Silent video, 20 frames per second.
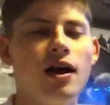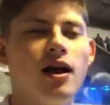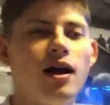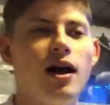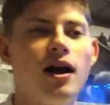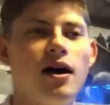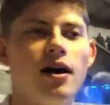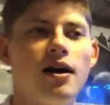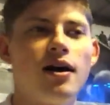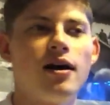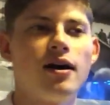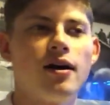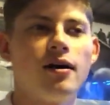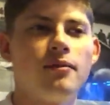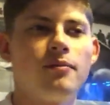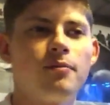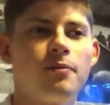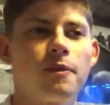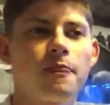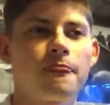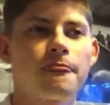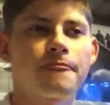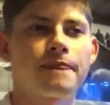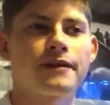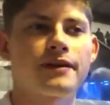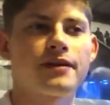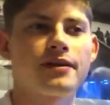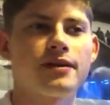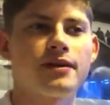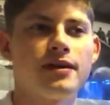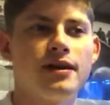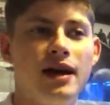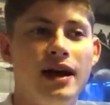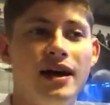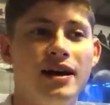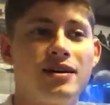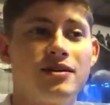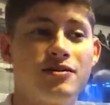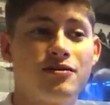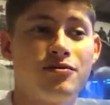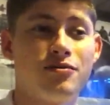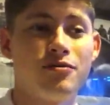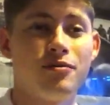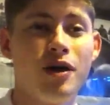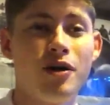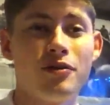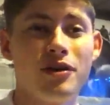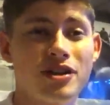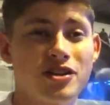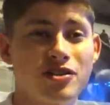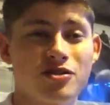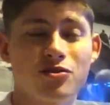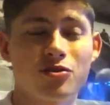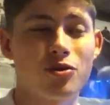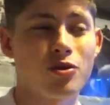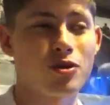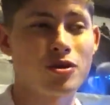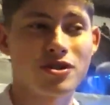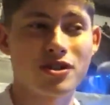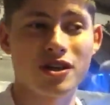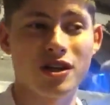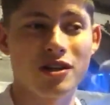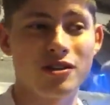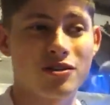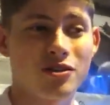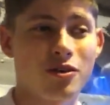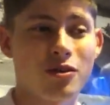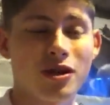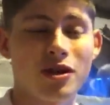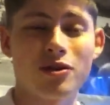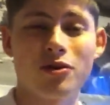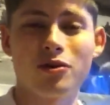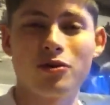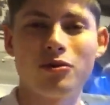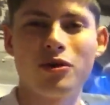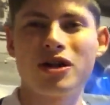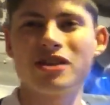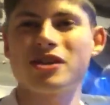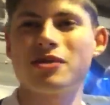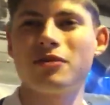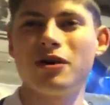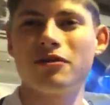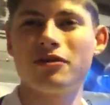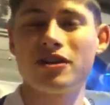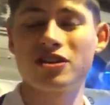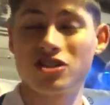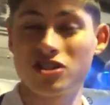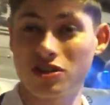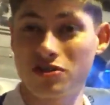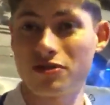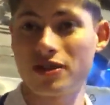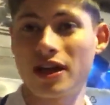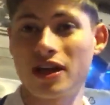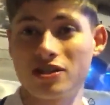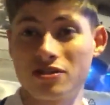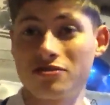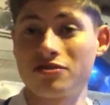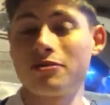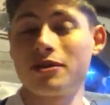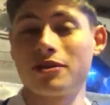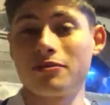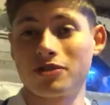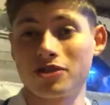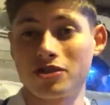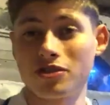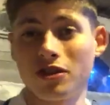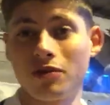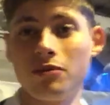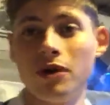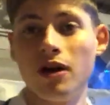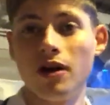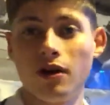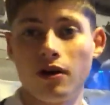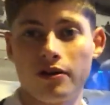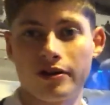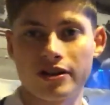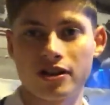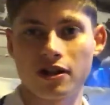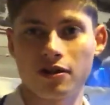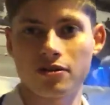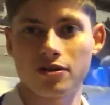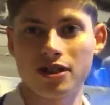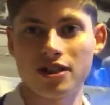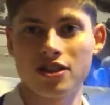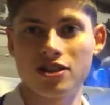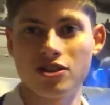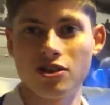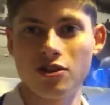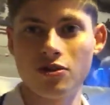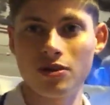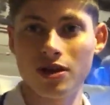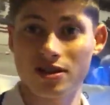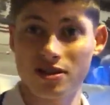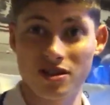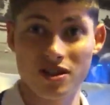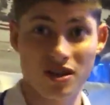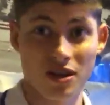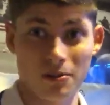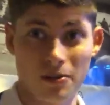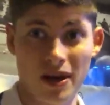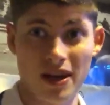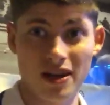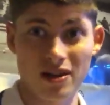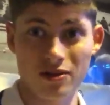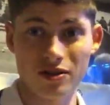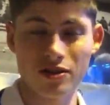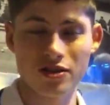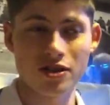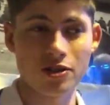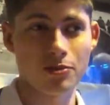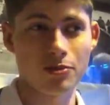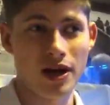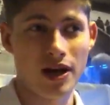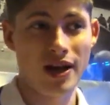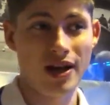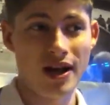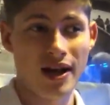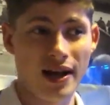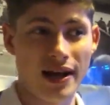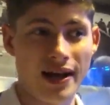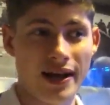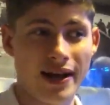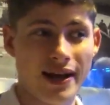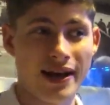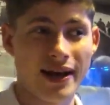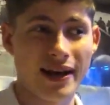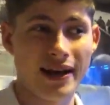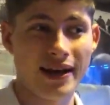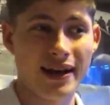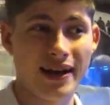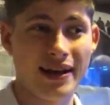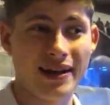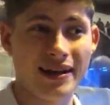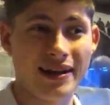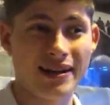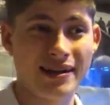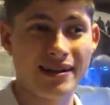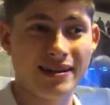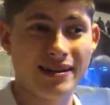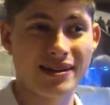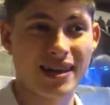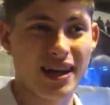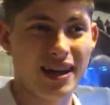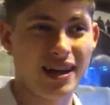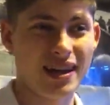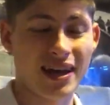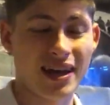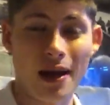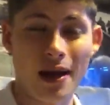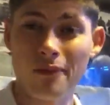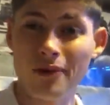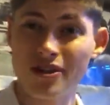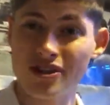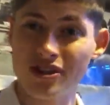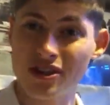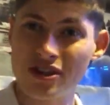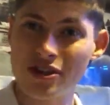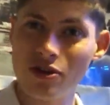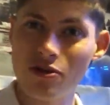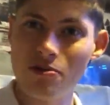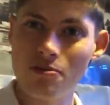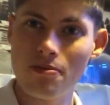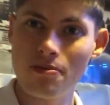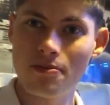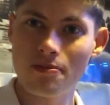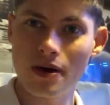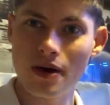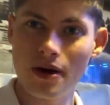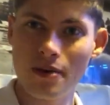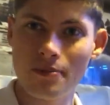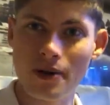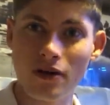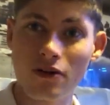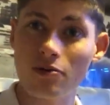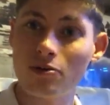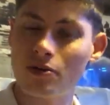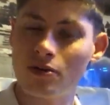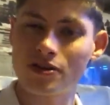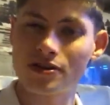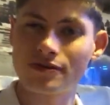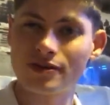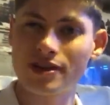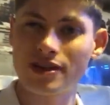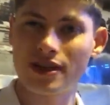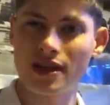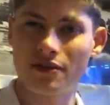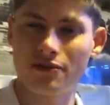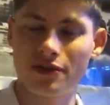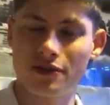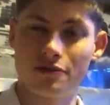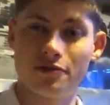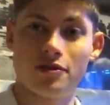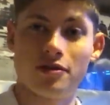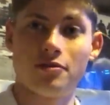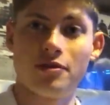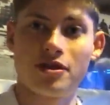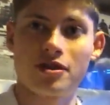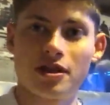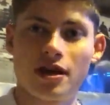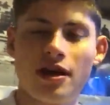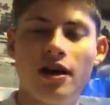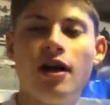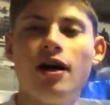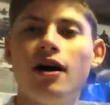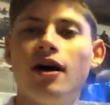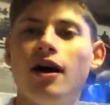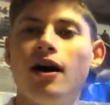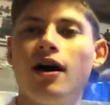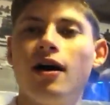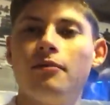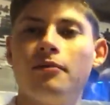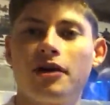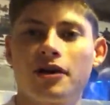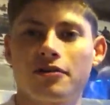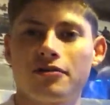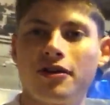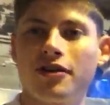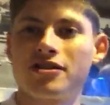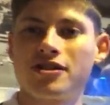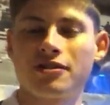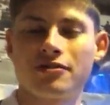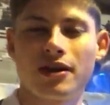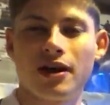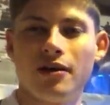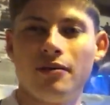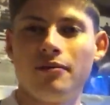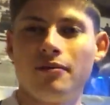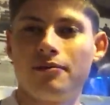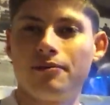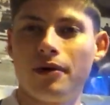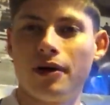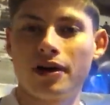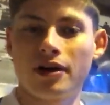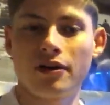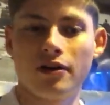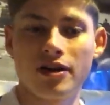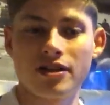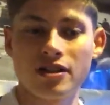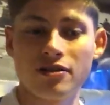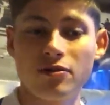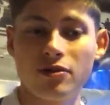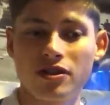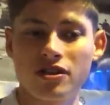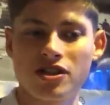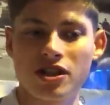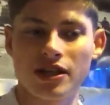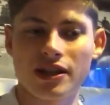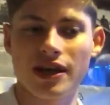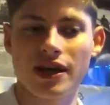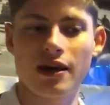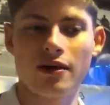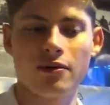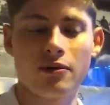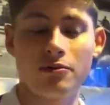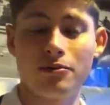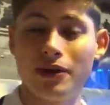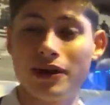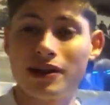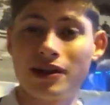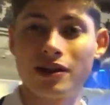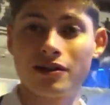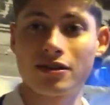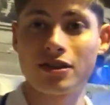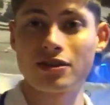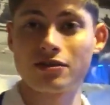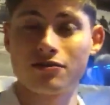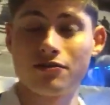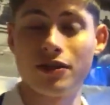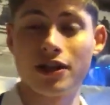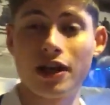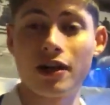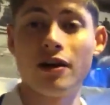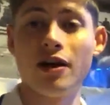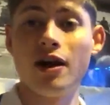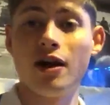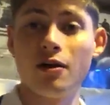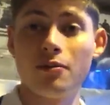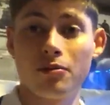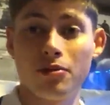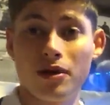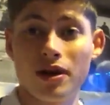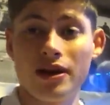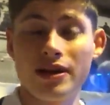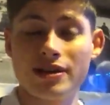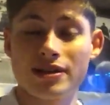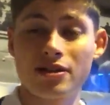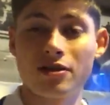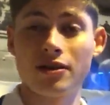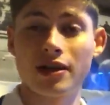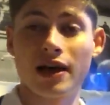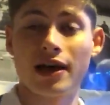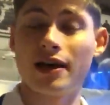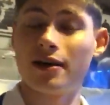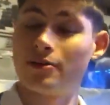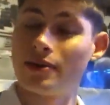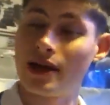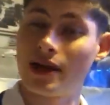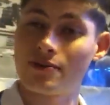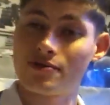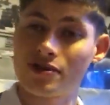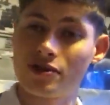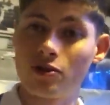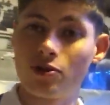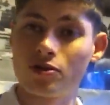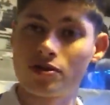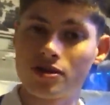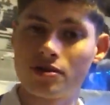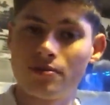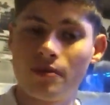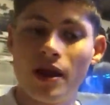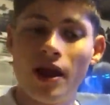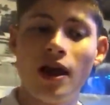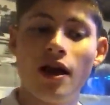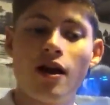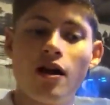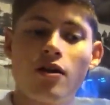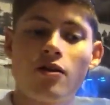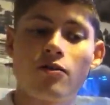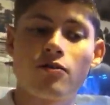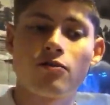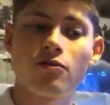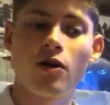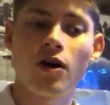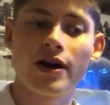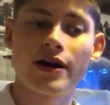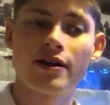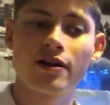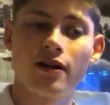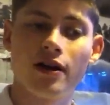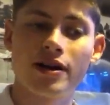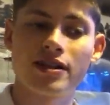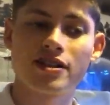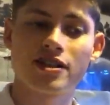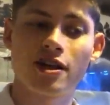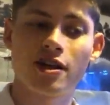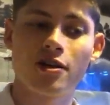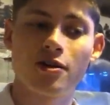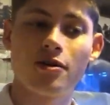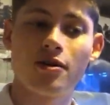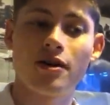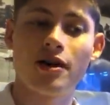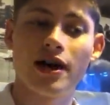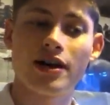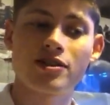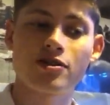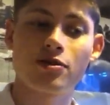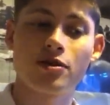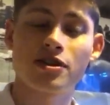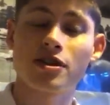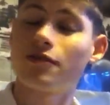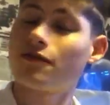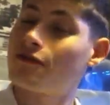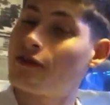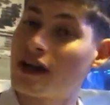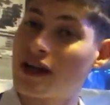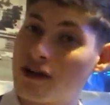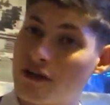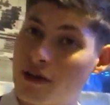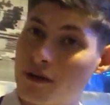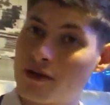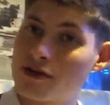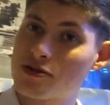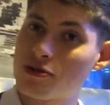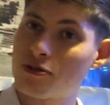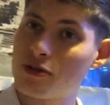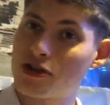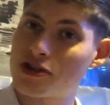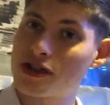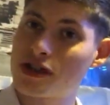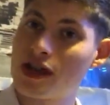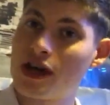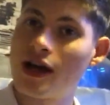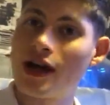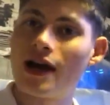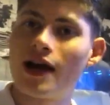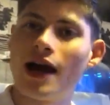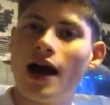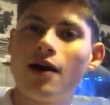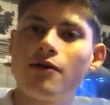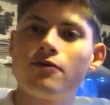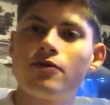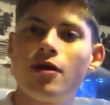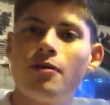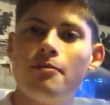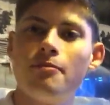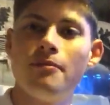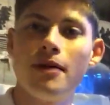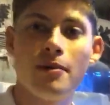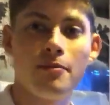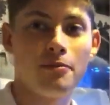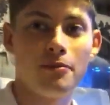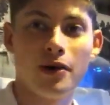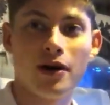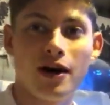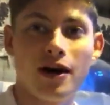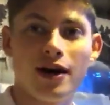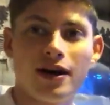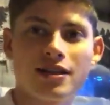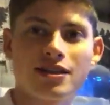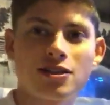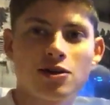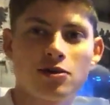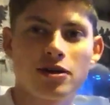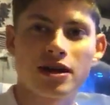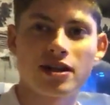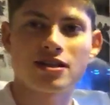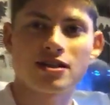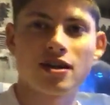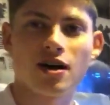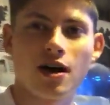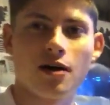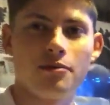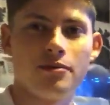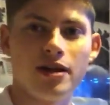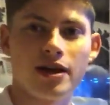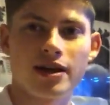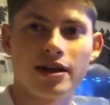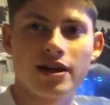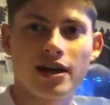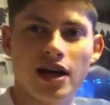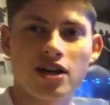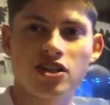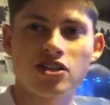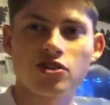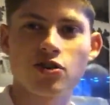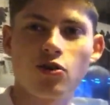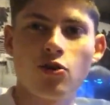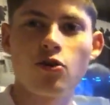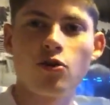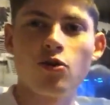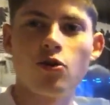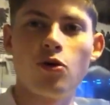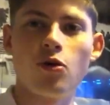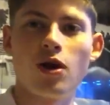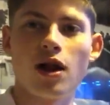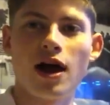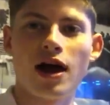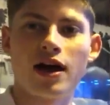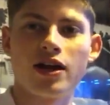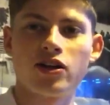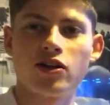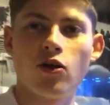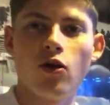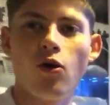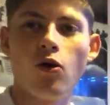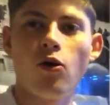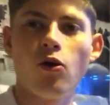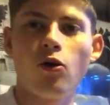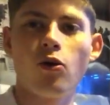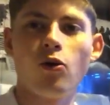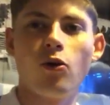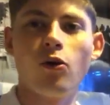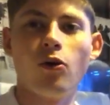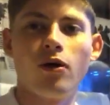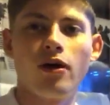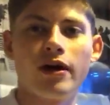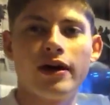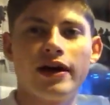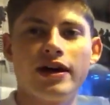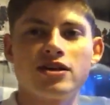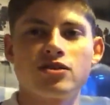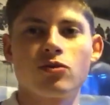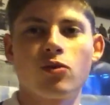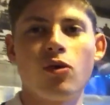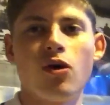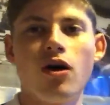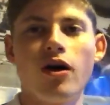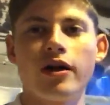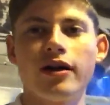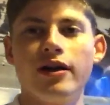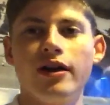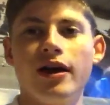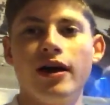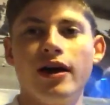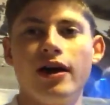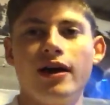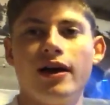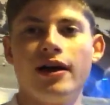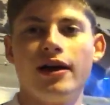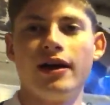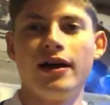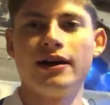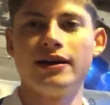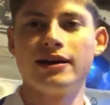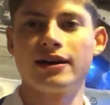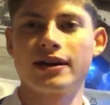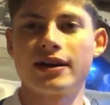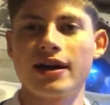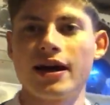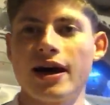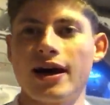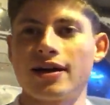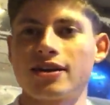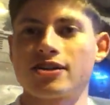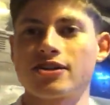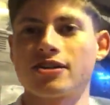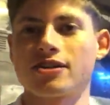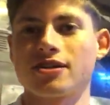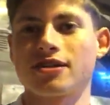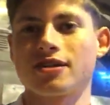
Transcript: And motivation towards doing, or I say motivation, justification for spending much time on the channels I do, as I don't get paid on YouTube. And getting a camera so I can do battle reports and things like that. I think I've already mentioned that. Microphone, stuff like that. But guys, if you want to check that out, be in the link to this video. Please do that. It'd be absolutely awesome. Right, guys. So, as always, I thank you very much for watching. And remember, until next time, Nagash is all, and all is one in Nagash.